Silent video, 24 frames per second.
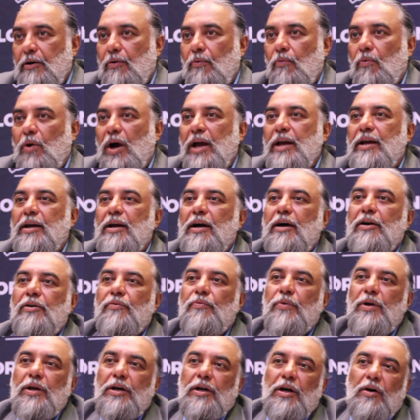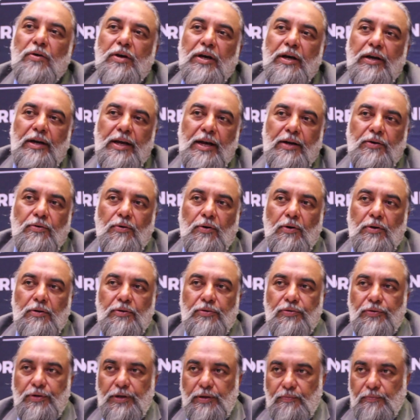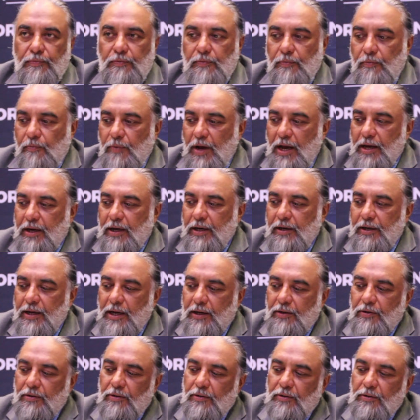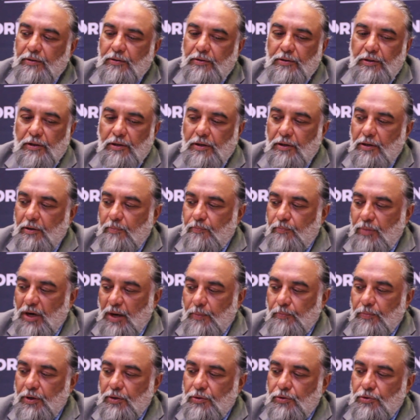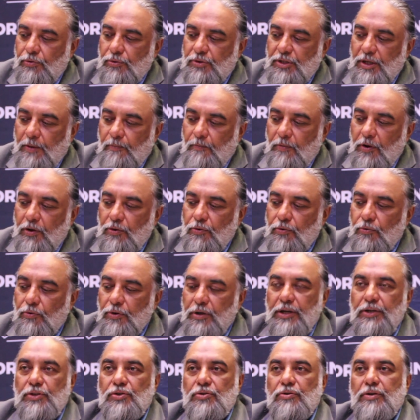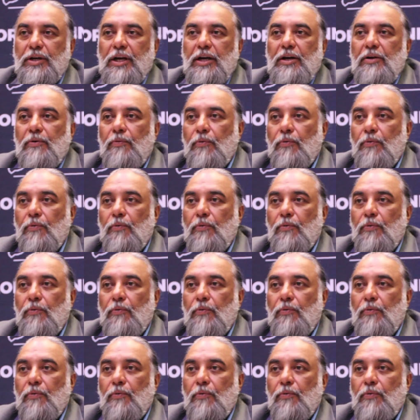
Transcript: Why can't we now connect all three? Why connect the plumber to someone who needs to get a